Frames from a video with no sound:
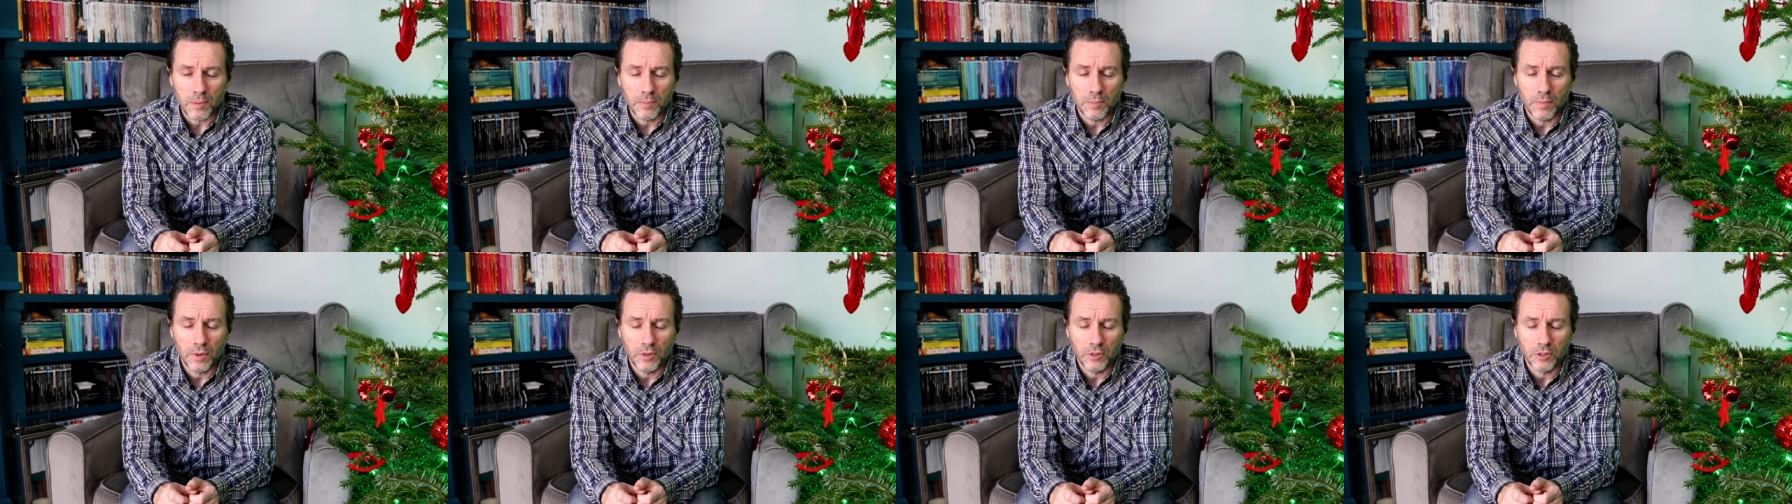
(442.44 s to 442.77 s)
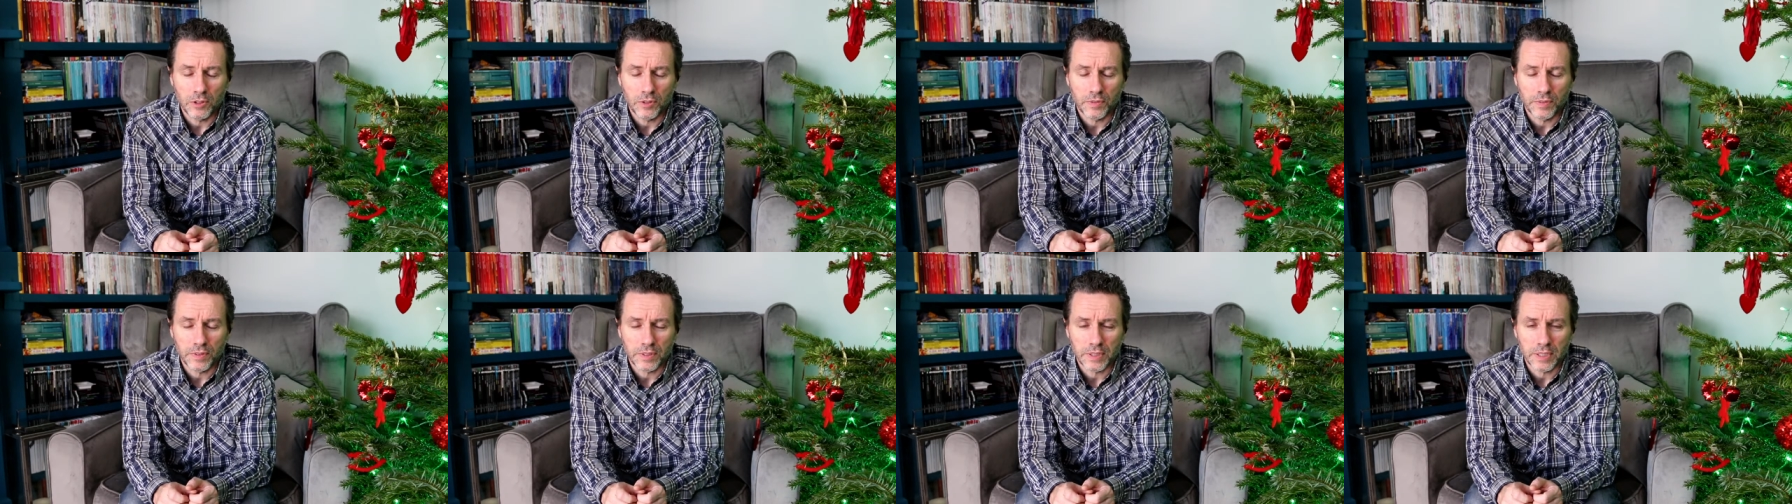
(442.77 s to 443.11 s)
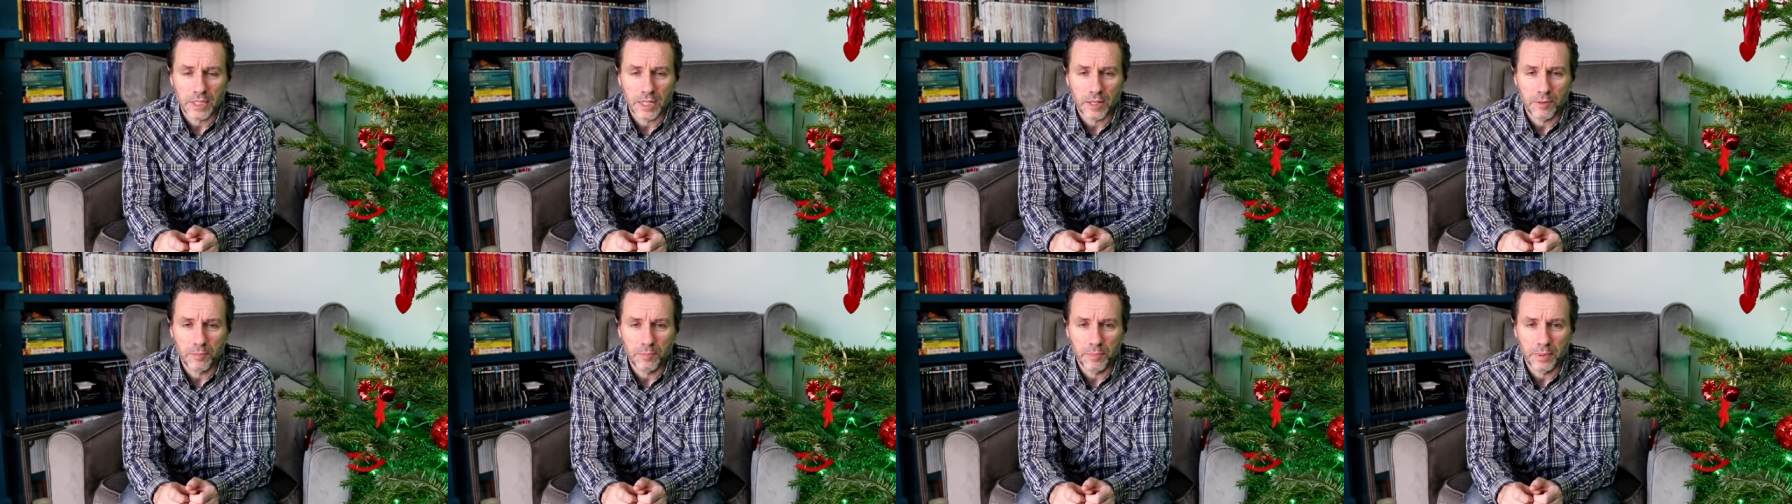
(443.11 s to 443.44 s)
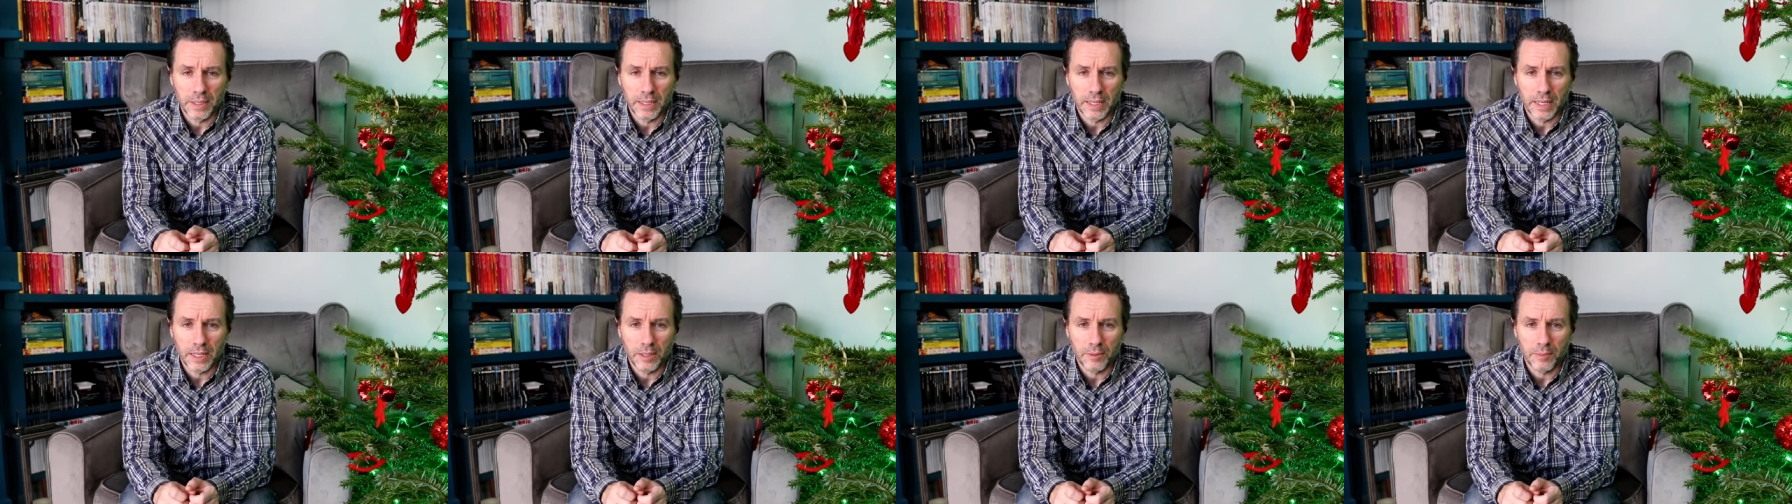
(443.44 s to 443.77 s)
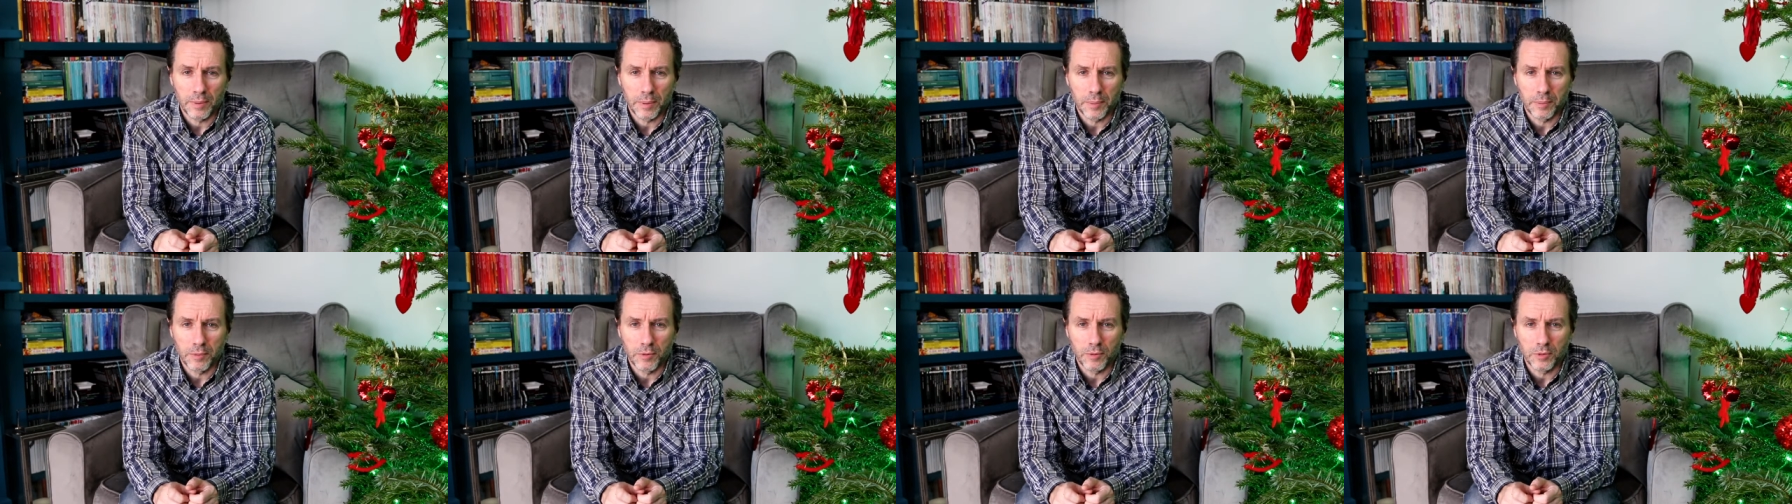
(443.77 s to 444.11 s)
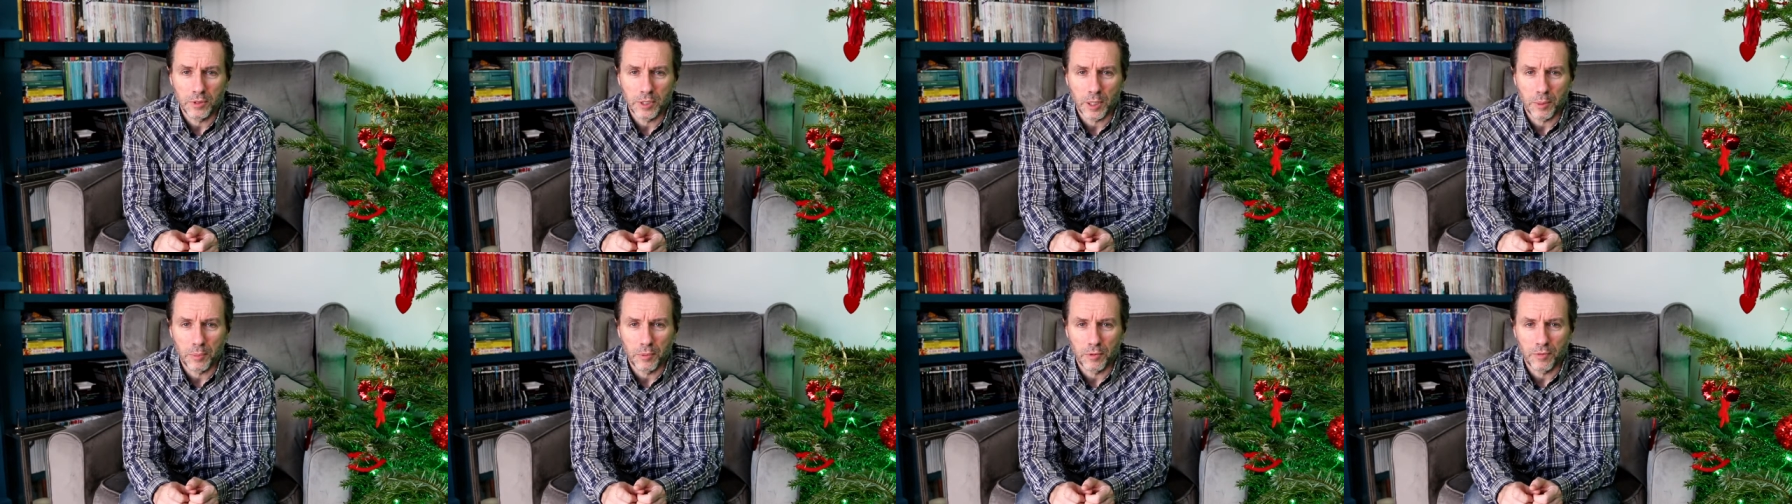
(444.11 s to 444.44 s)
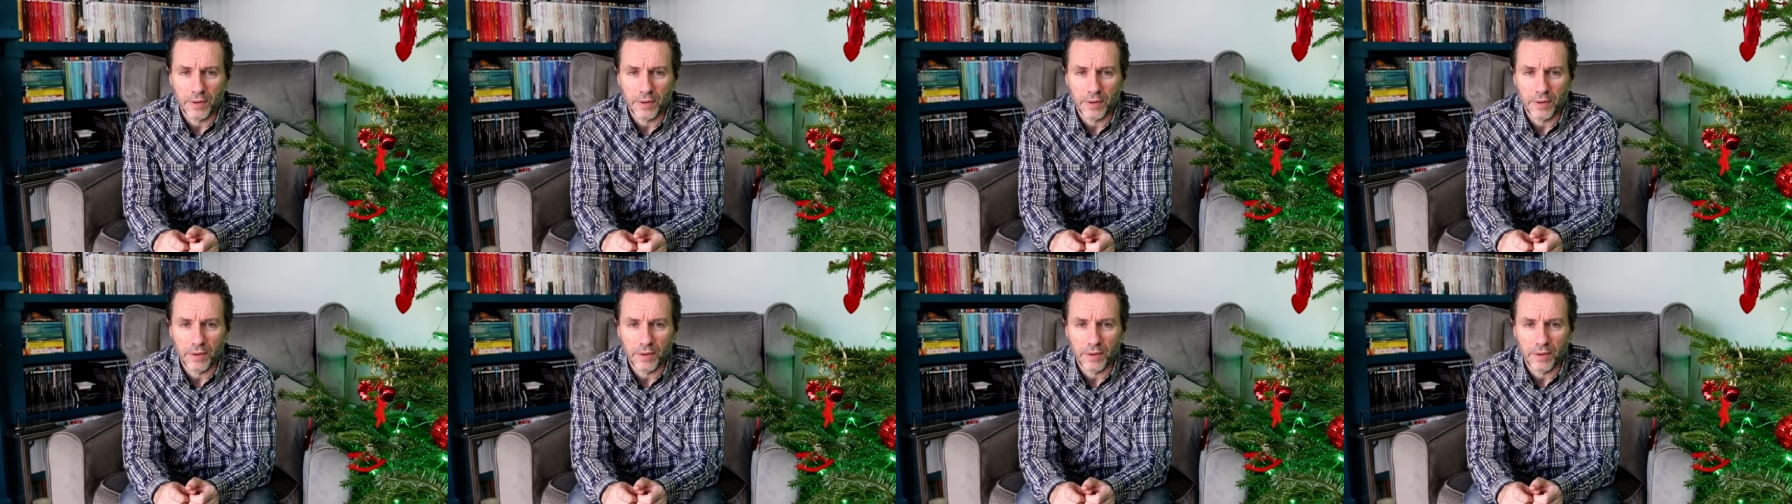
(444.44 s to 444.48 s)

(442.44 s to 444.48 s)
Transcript: Most of us have been anyway. We're all double